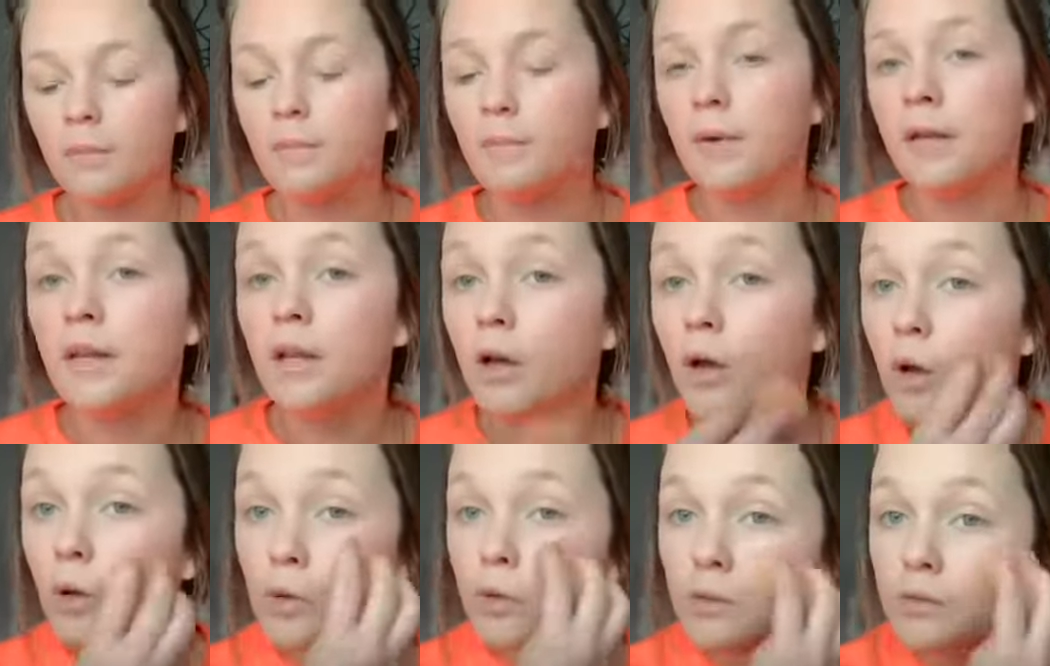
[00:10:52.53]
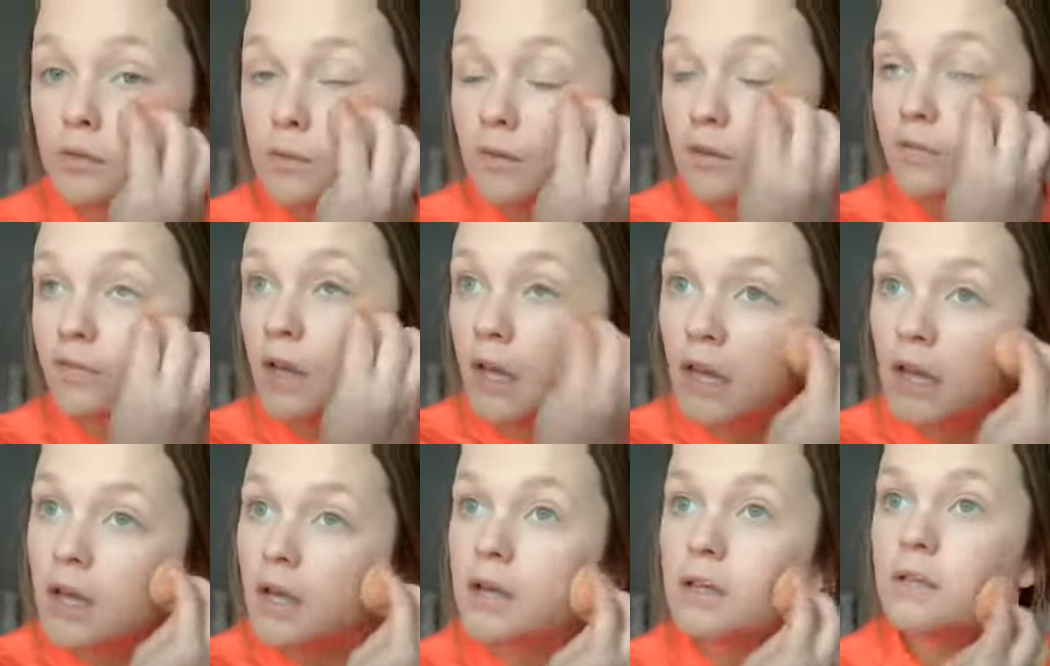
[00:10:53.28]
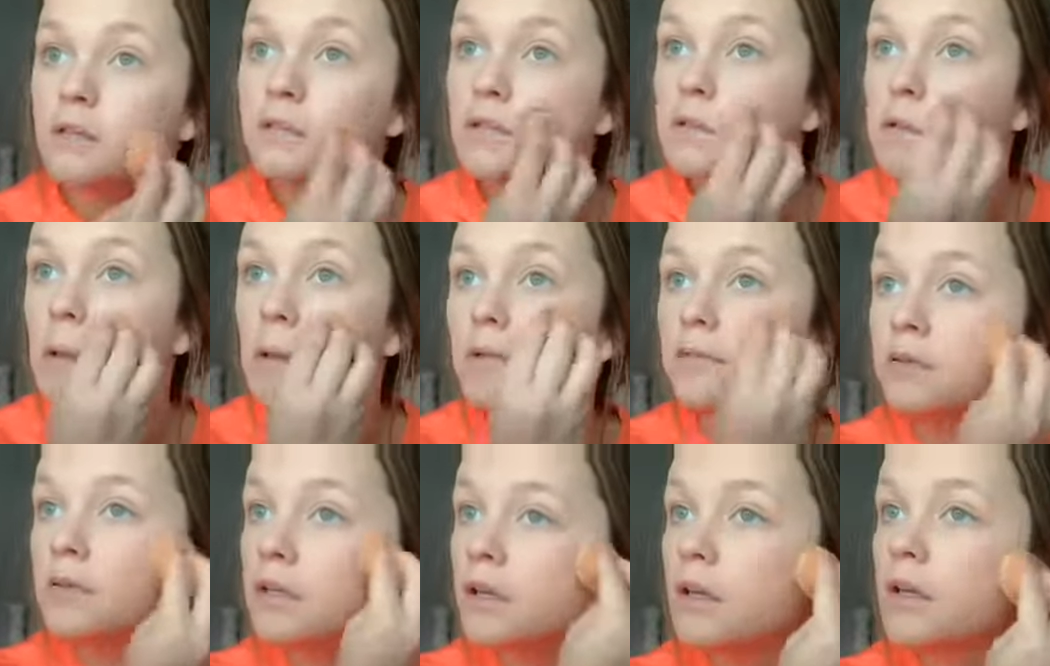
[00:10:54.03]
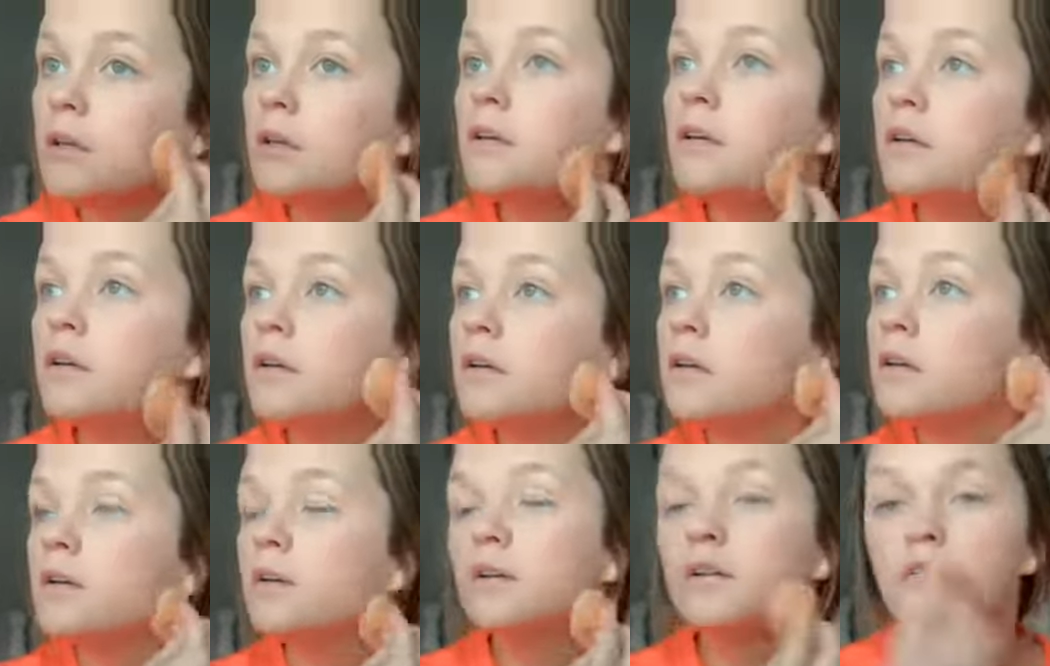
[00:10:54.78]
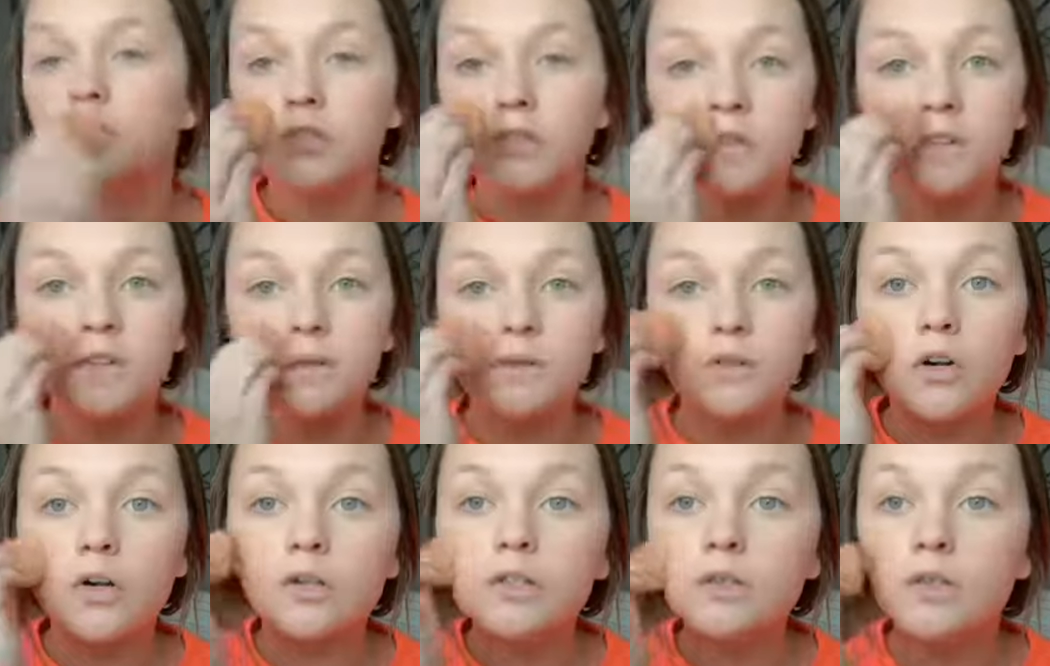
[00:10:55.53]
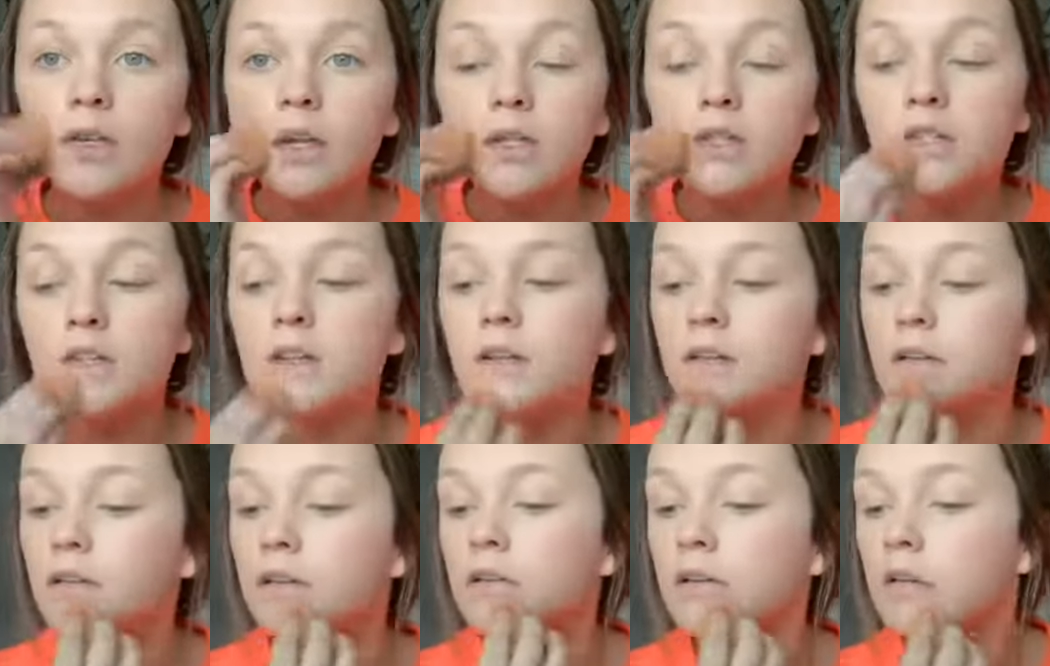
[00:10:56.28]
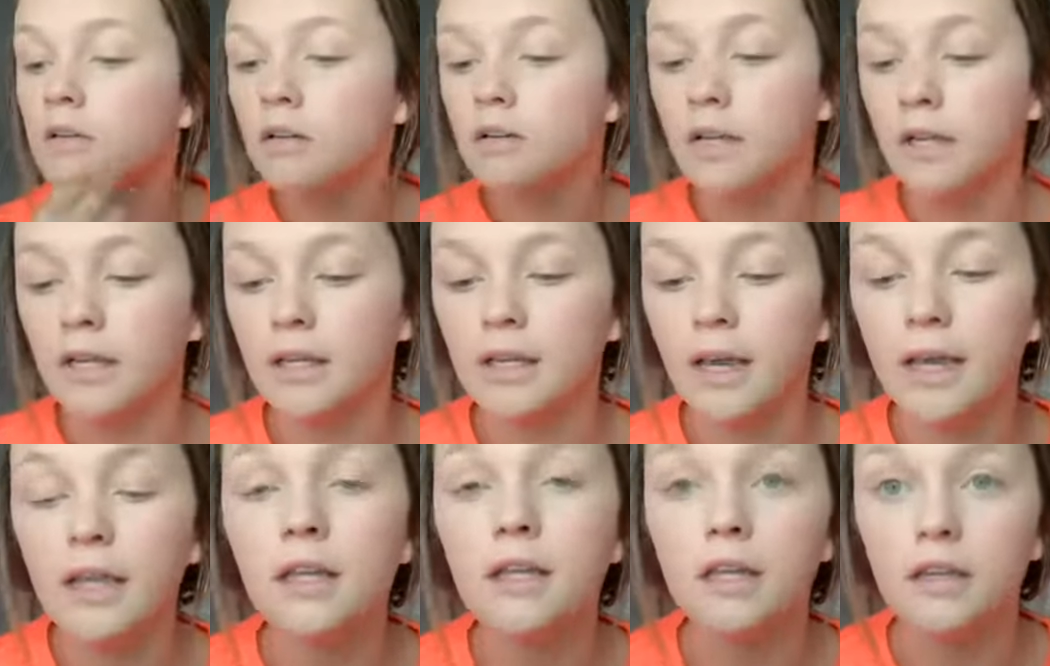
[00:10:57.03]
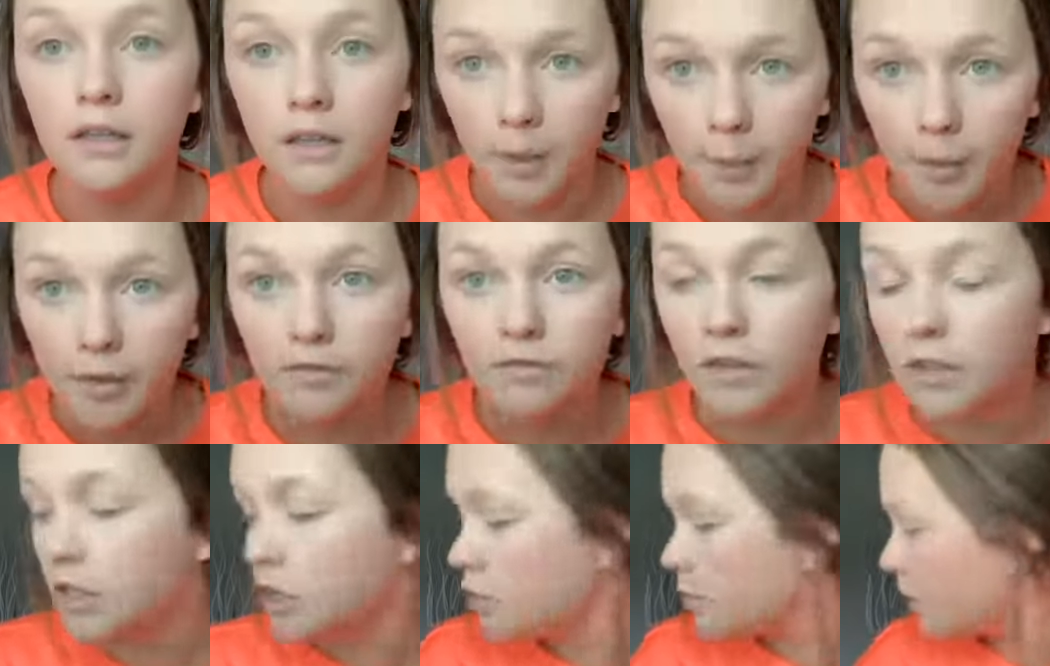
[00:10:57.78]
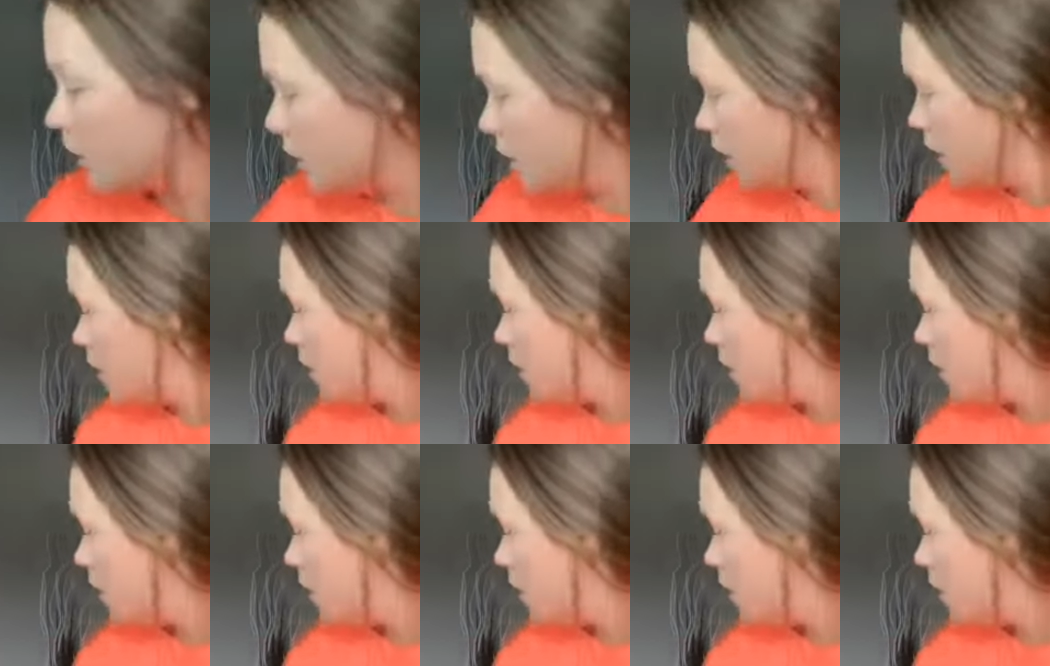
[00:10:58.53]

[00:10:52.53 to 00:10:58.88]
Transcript: My nose, my face, everything just starts itching. Like, Kaley, come on, finish me.